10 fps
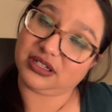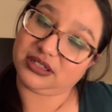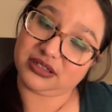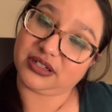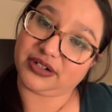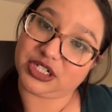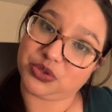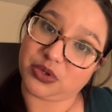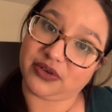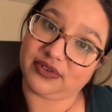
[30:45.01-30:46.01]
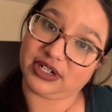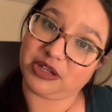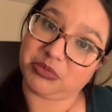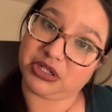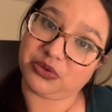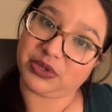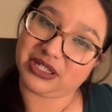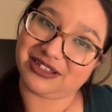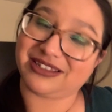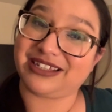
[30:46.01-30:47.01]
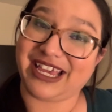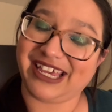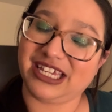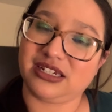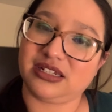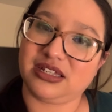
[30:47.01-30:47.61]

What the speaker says: it is already 12 and I've been awake since 8,